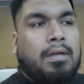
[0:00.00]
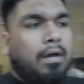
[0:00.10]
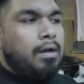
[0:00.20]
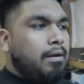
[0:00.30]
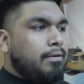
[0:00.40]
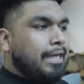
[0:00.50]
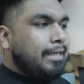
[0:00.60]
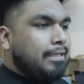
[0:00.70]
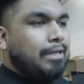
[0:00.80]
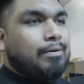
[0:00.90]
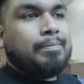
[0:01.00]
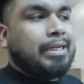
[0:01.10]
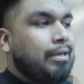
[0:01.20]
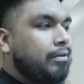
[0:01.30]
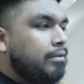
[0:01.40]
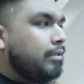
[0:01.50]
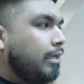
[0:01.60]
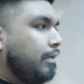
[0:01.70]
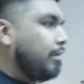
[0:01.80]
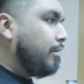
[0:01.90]
Okay, now I'm here.
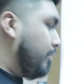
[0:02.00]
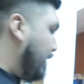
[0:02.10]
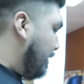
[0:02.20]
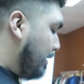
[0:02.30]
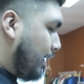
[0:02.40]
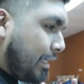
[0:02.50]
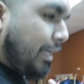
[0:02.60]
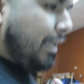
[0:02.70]
We got a lot.